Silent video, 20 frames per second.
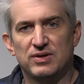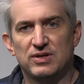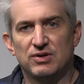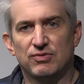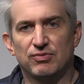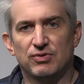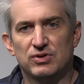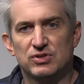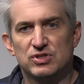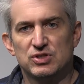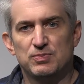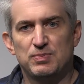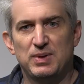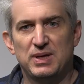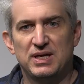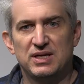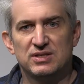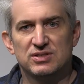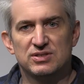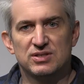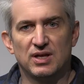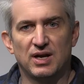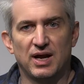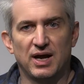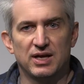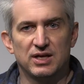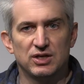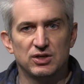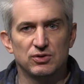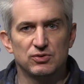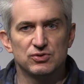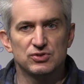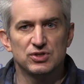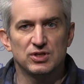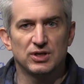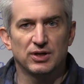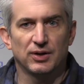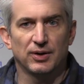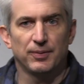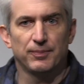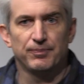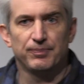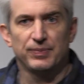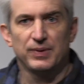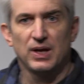the different speeds that I used here.